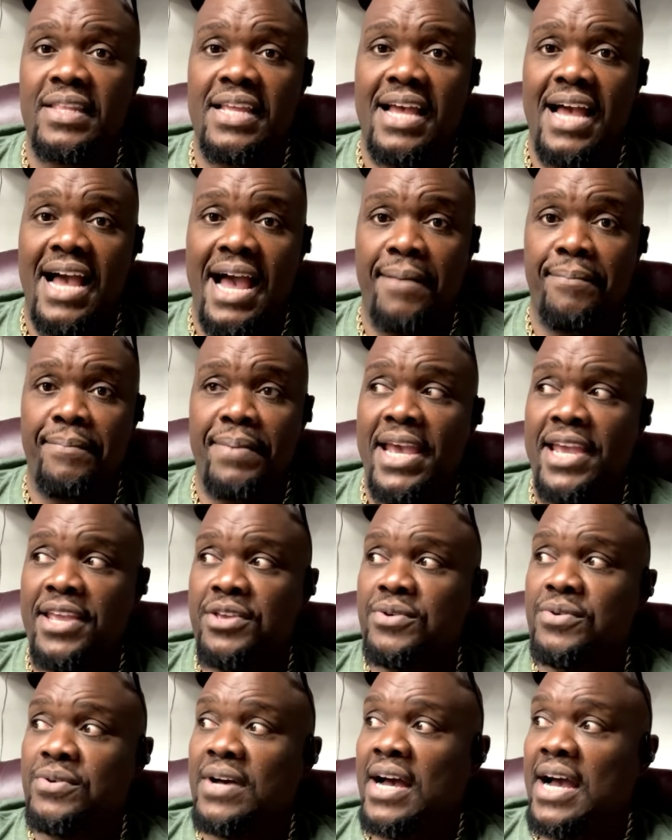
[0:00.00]
I pay
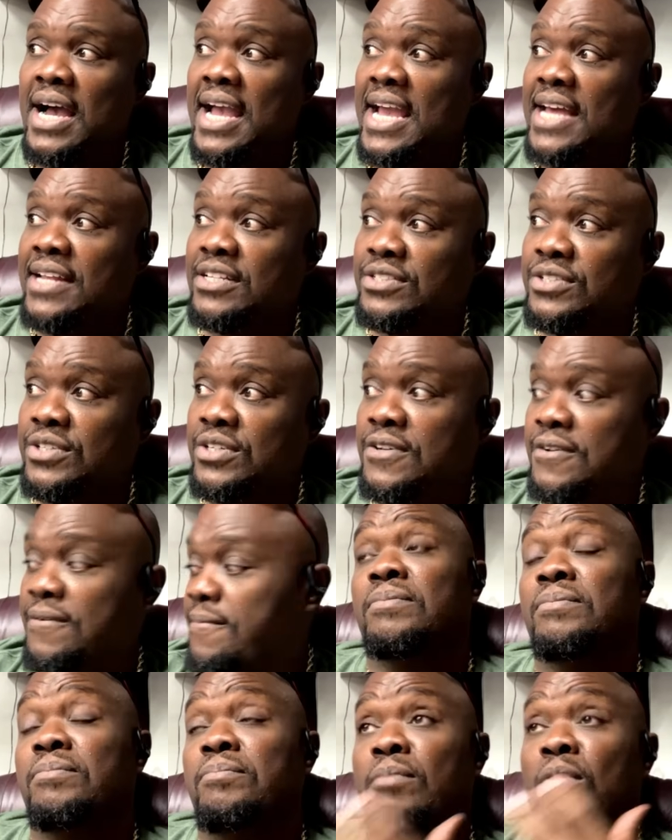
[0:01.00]
you, I hand it to you.
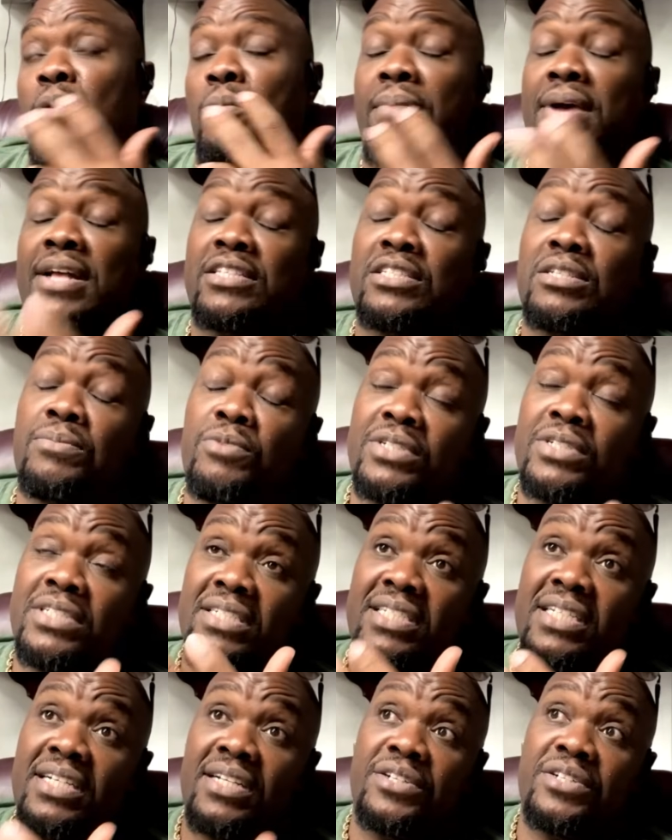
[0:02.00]
Momentum with the
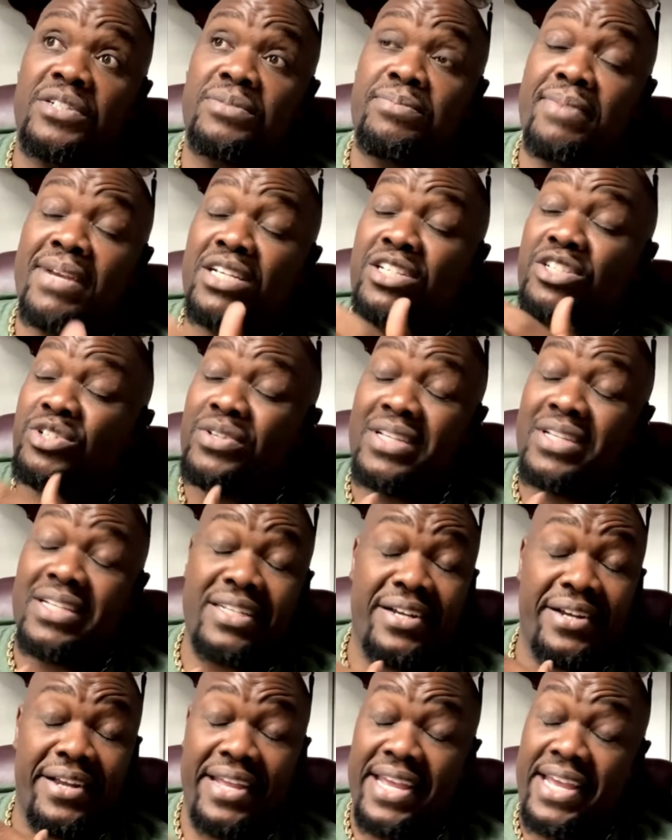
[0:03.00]
dealers, make sure that
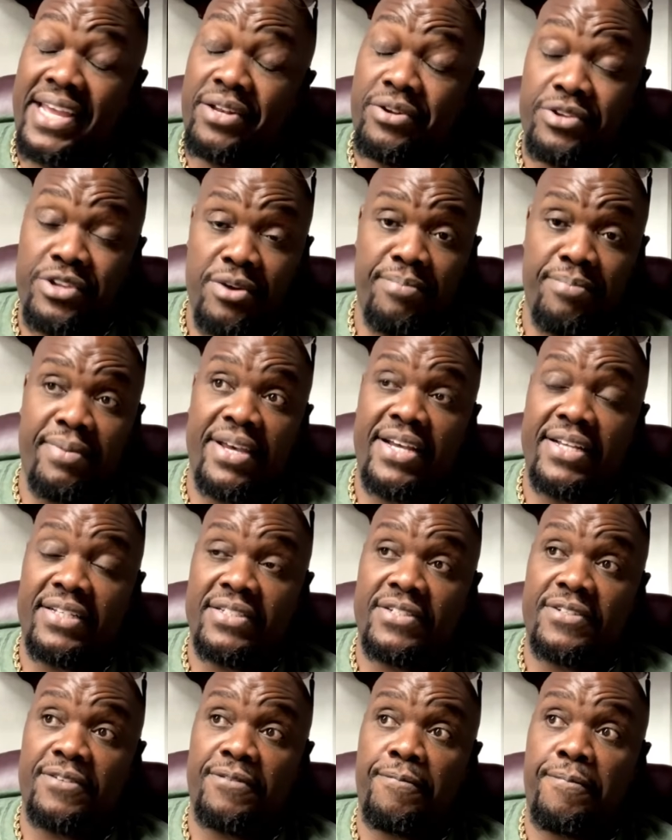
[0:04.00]
they're in on your
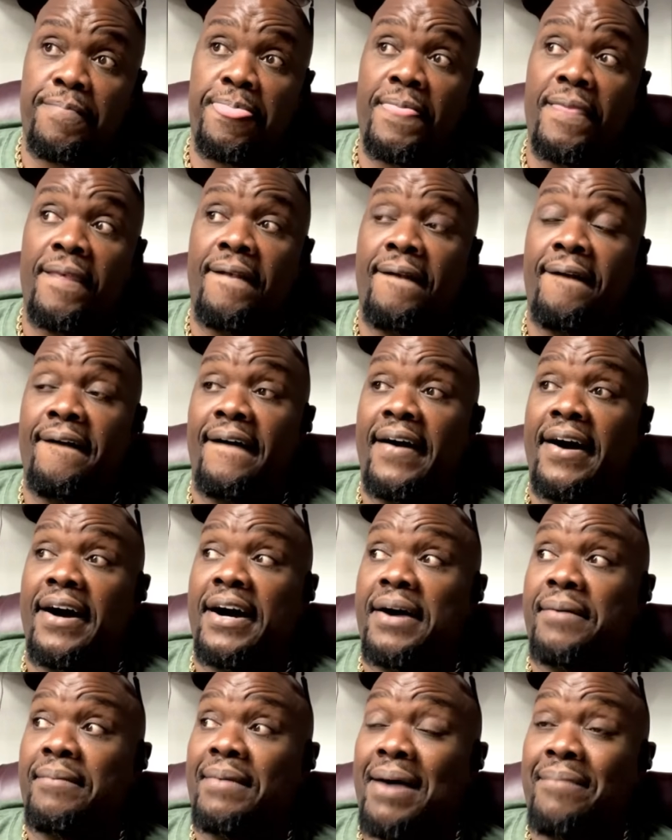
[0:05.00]
bets.
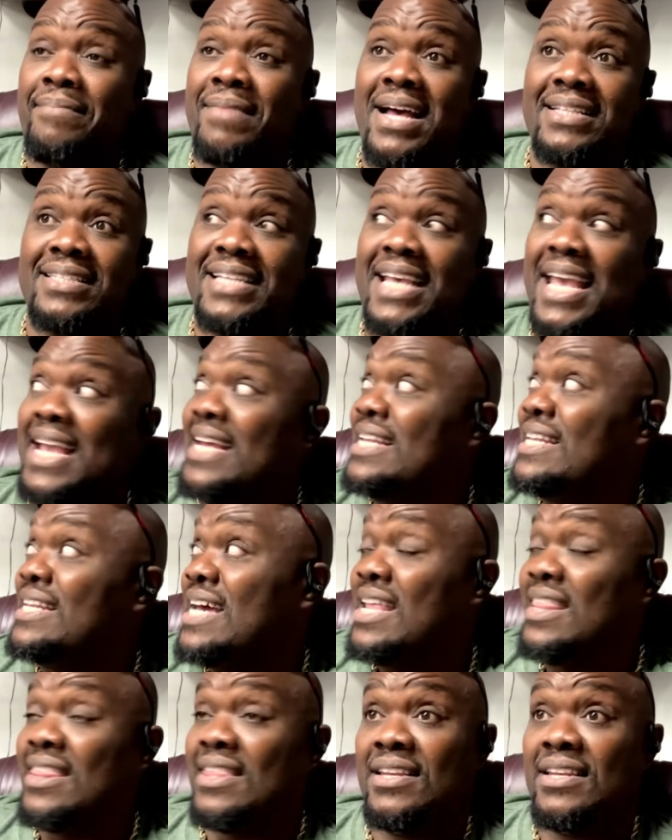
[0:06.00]
I'm not taking
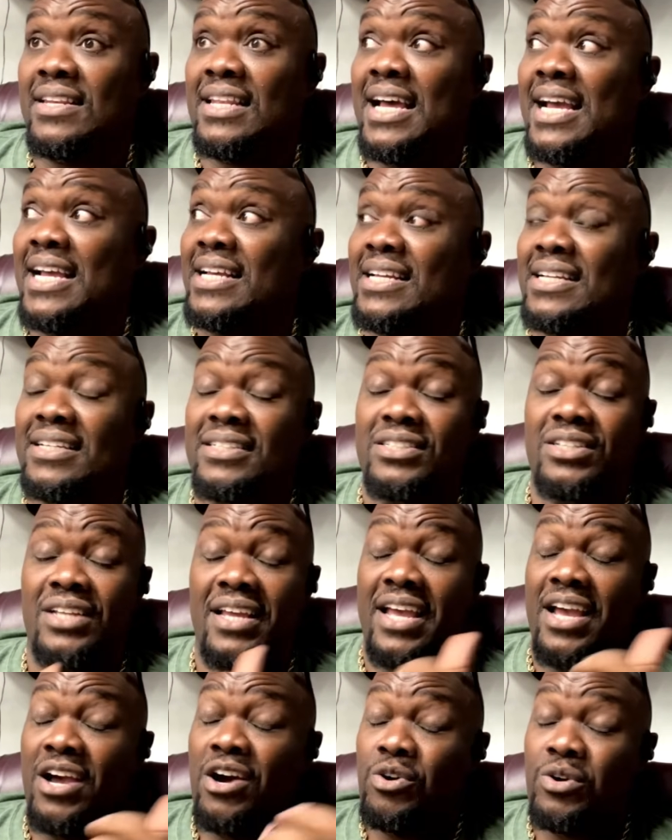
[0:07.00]
nothing. Like
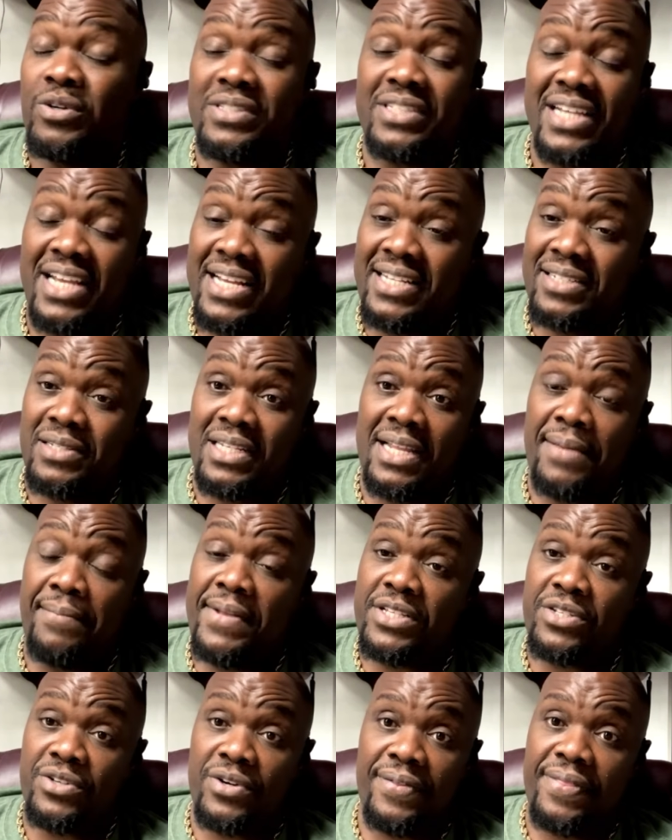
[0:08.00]
El Cortez
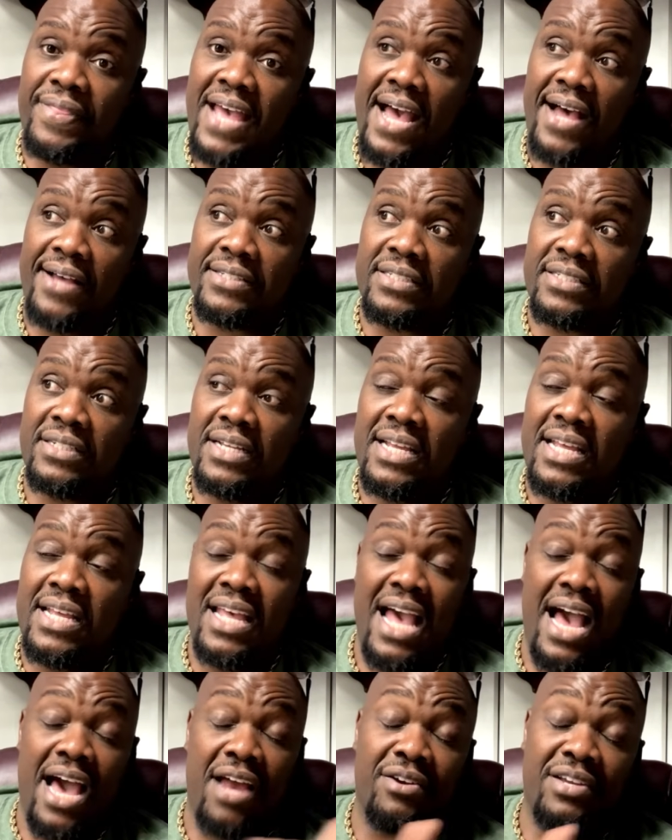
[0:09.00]
limits are 1,000.
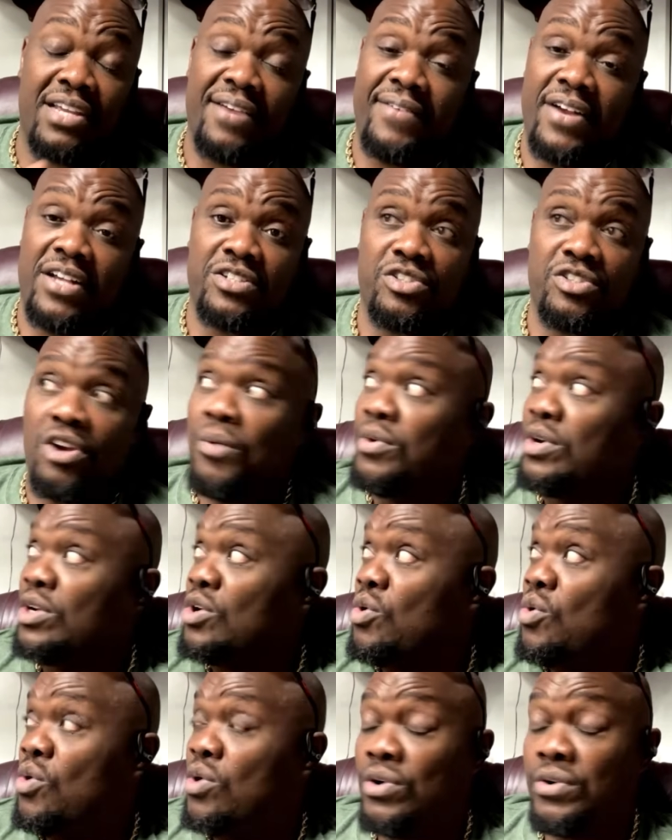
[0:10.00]
I don't care if I start with a
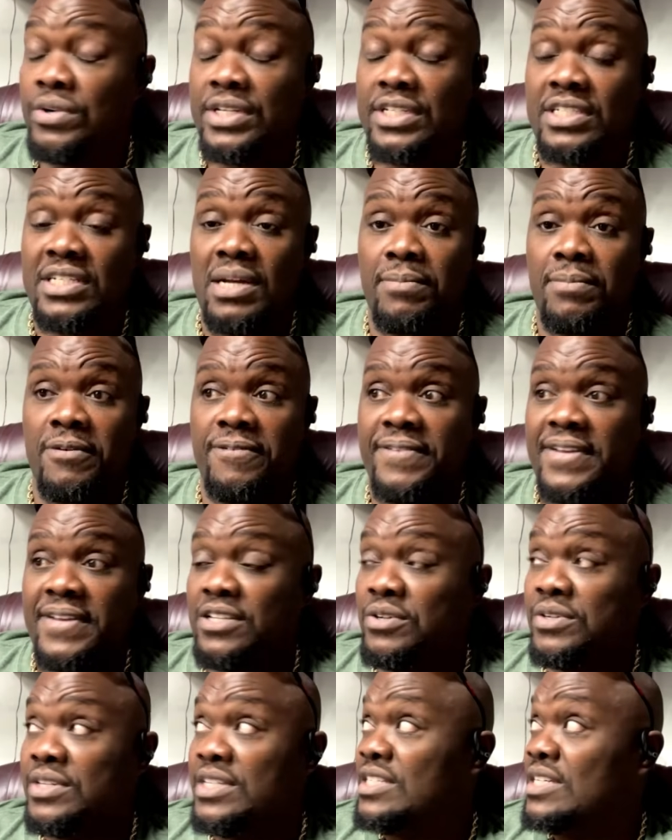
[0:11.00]
quarter on each number, 50
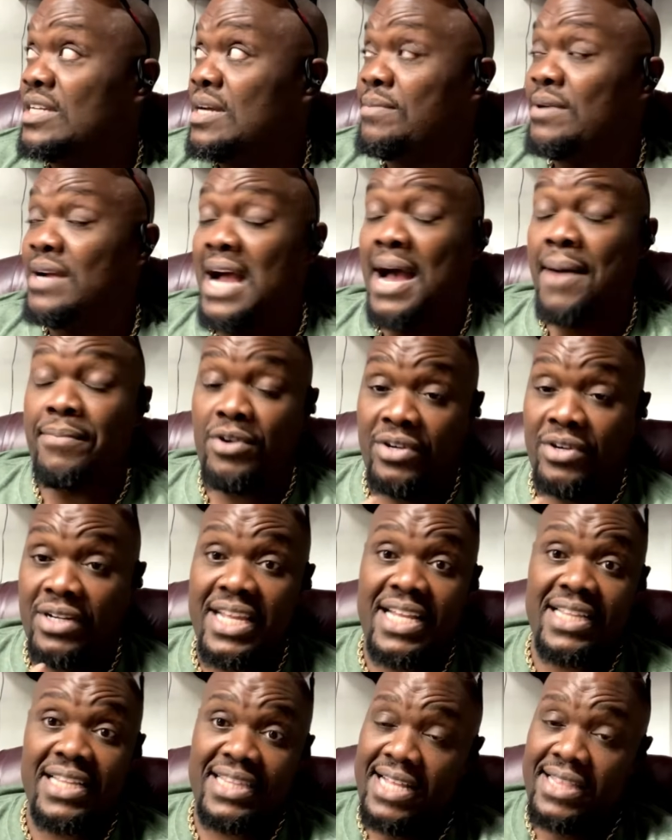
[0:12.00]
on each number, I'm going to
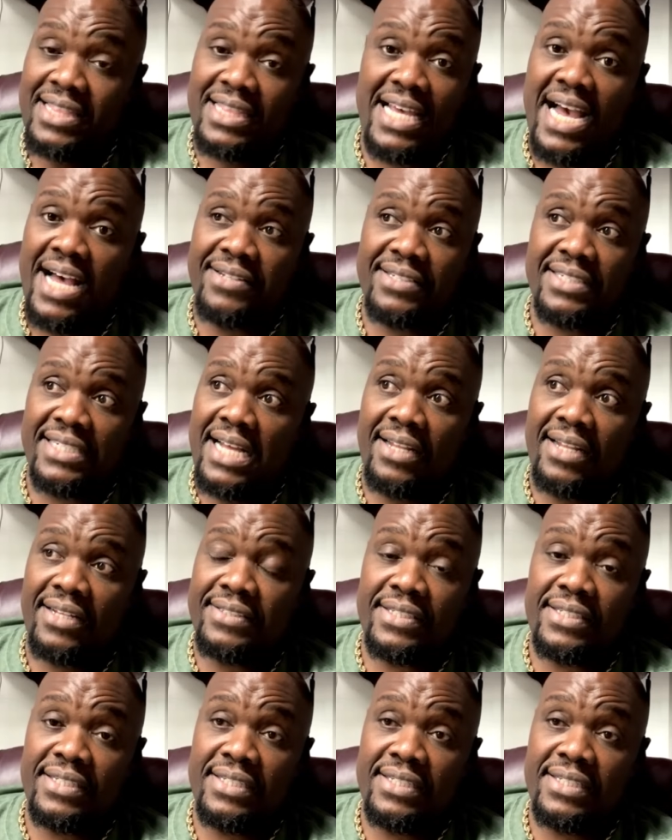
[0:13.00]
hit that $1,000.